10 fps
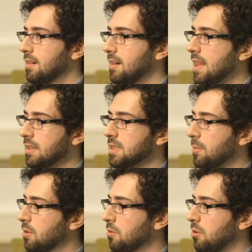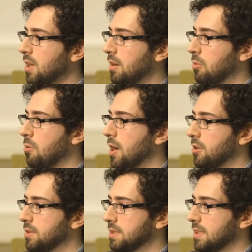I think to some degree it
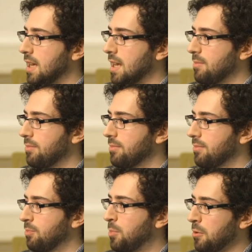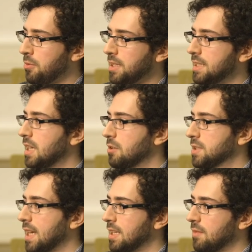requires um, both a decent
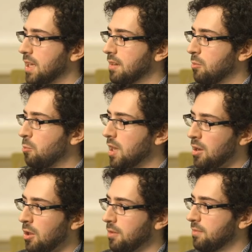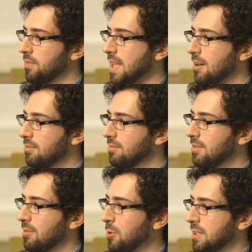understanding of like what all you know
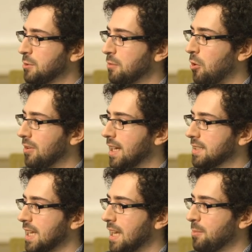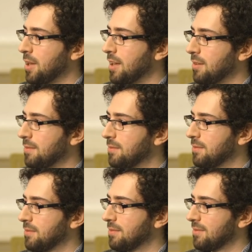what the sort of current landscape of
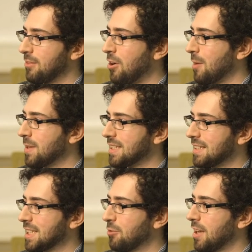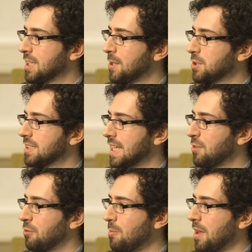arguments and considerations, especially in the
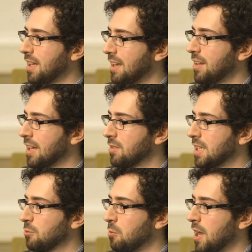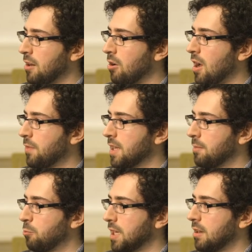safety realm, I think mm-hmm. it like does require often a
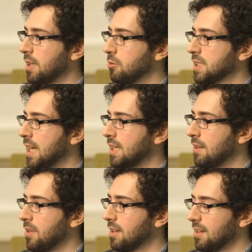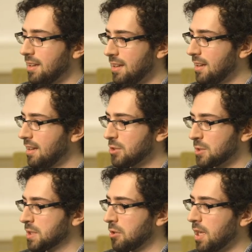pretty good understanding of like yep.
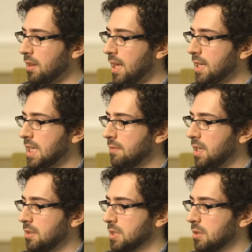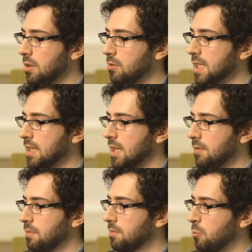just what's going on in AI safety, just a good understanding
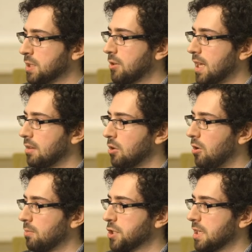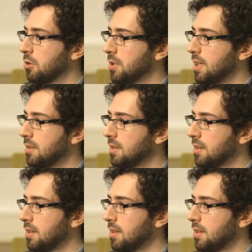of what's going on in current machine learning,